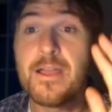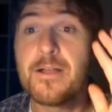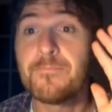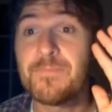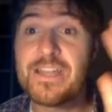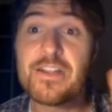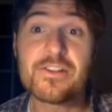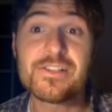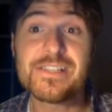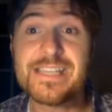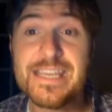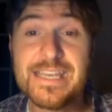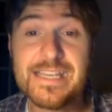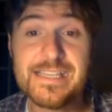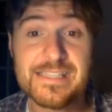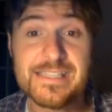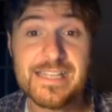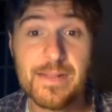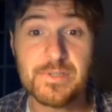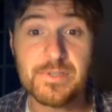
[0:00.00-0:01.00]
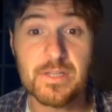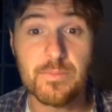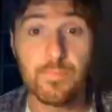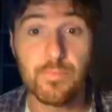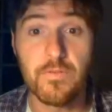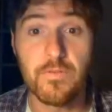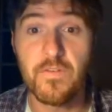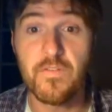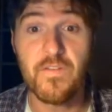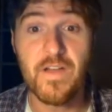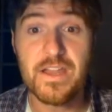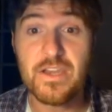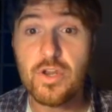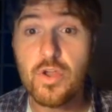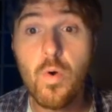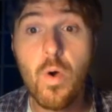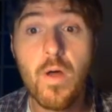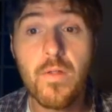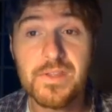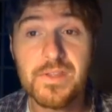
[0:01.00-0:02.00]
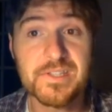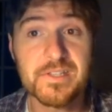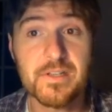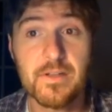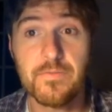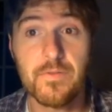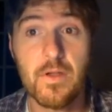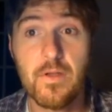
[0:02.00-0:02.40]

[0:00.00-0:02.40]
So here's the key steps of the proof. If I knew all this stuff,